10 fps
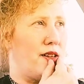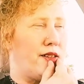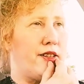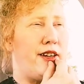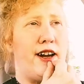
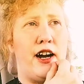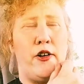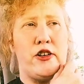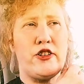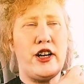so yeah, I
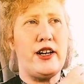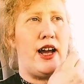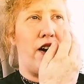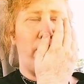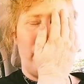always try to
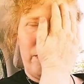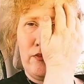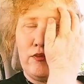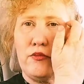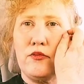have them
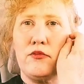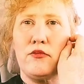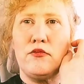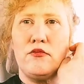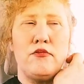
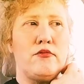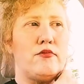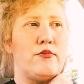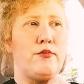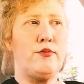
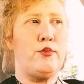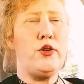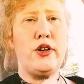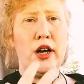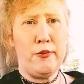
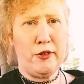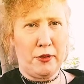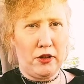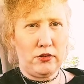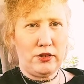where they're
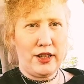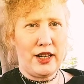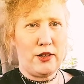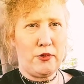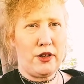comfortable
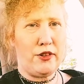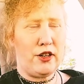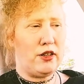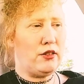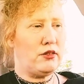and where
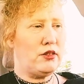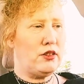they're,